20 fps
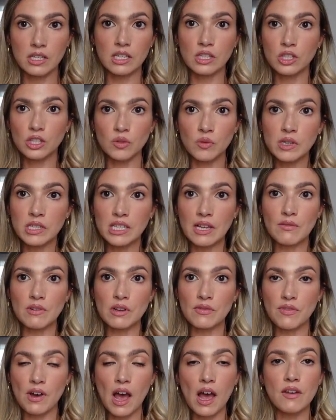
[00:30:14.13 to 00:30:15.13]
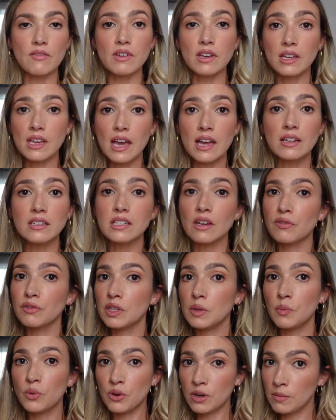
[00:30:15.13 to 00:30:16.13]
It's 375. Again,
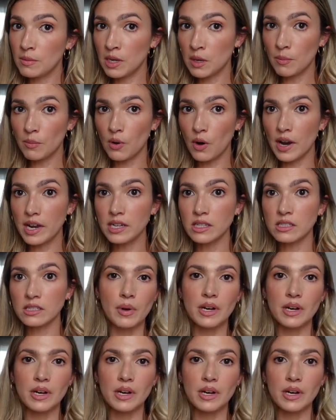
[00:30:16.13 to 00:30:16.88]
definitely premium price,